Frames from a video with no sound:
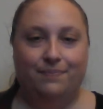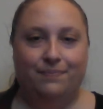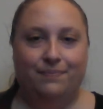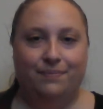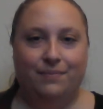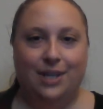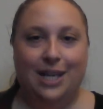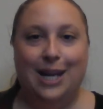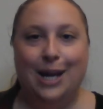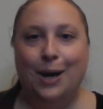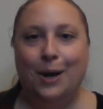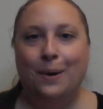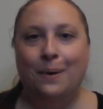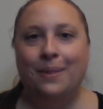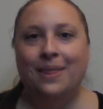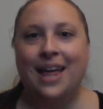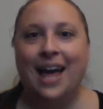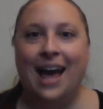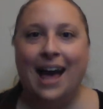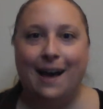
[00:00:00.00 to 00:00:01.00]
the
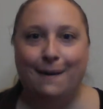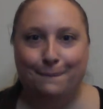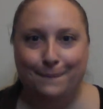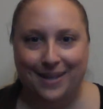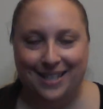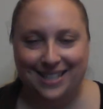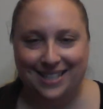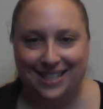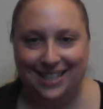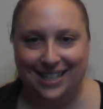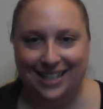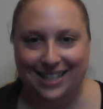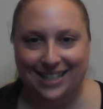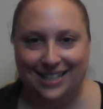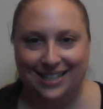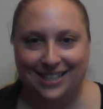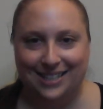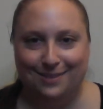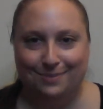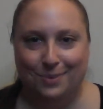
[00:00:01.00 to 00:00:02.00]
happy
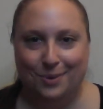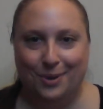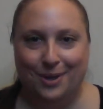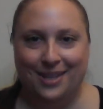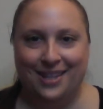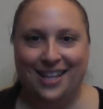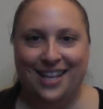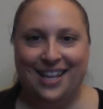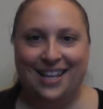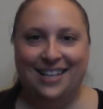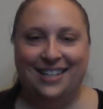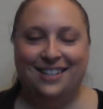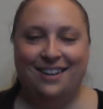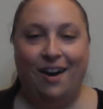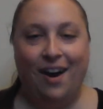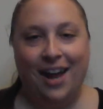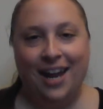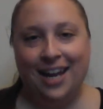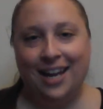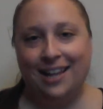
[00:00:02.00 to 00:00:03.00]
scenes, more than,
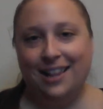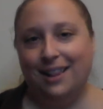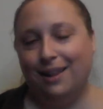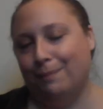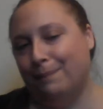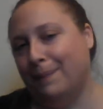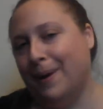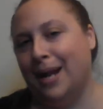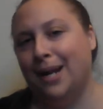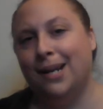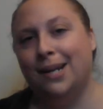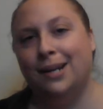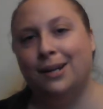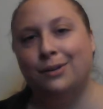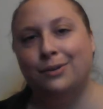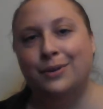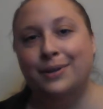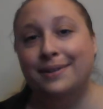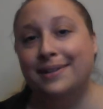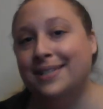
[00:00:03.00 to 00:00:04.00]
like, Peyton and
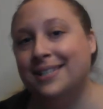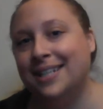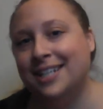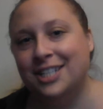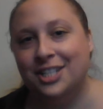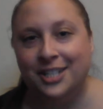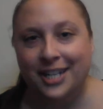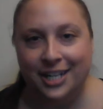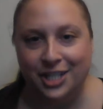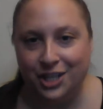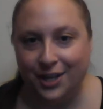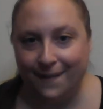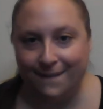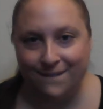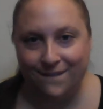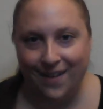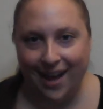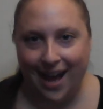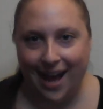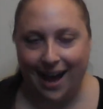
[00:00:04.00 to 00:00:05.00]
Lucas exchanging
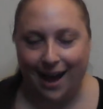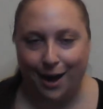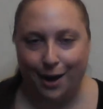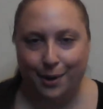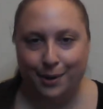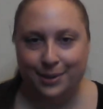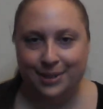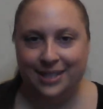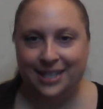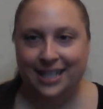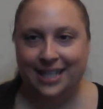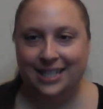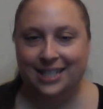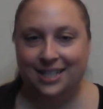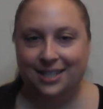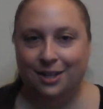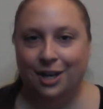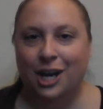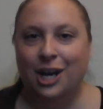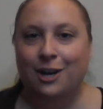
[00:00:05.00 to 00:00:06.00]
vows. It's
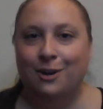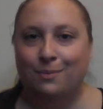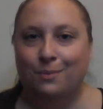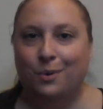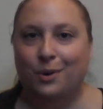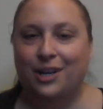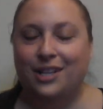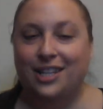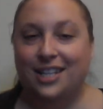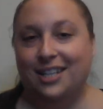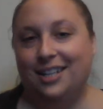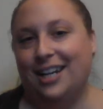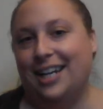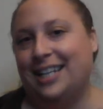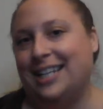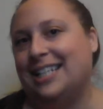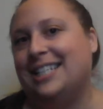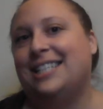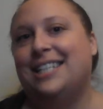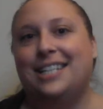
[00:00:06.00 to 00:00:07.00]
more the
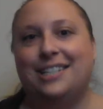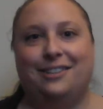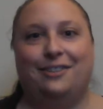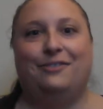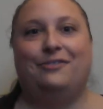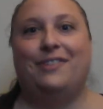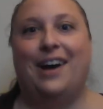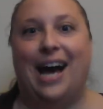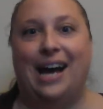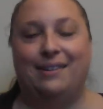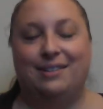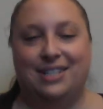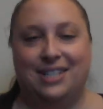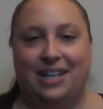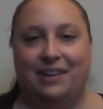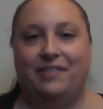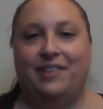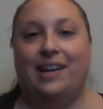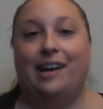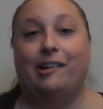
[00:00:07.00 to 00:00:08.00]
season 5
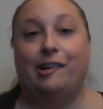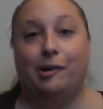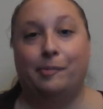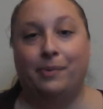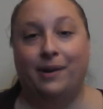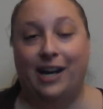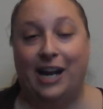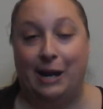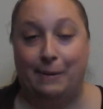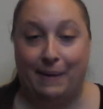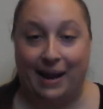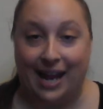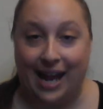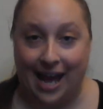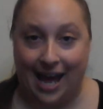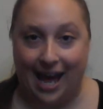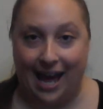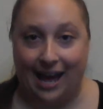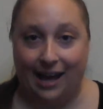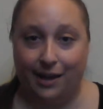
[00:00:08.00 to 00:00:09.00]
stuff that are playing in my
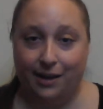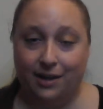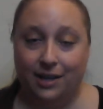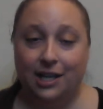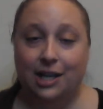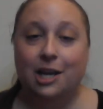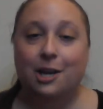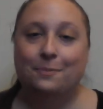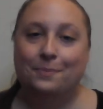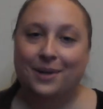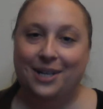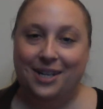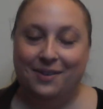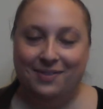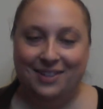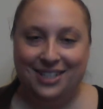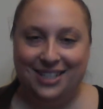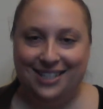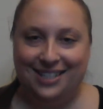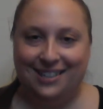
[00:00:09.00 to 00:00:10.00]
head. But even
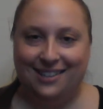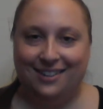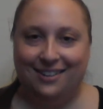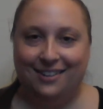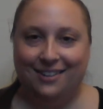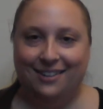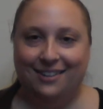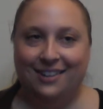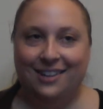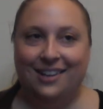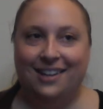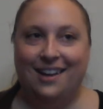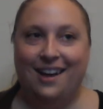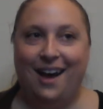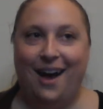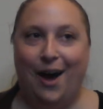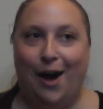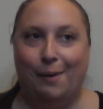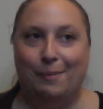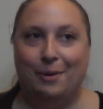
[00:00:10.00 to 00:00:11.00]
still,
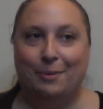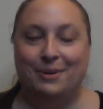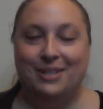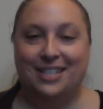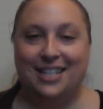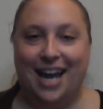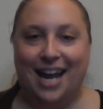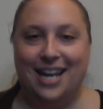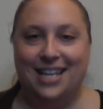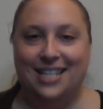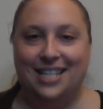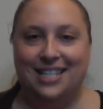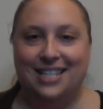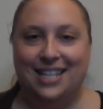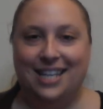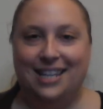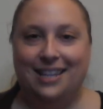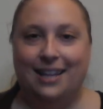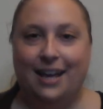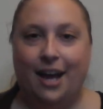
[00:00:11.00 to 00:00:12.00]
it was nice to see
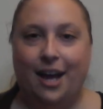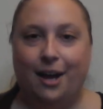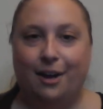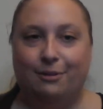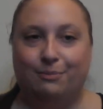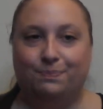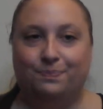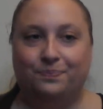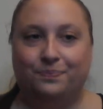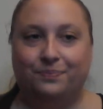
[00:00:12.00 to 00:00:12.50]
them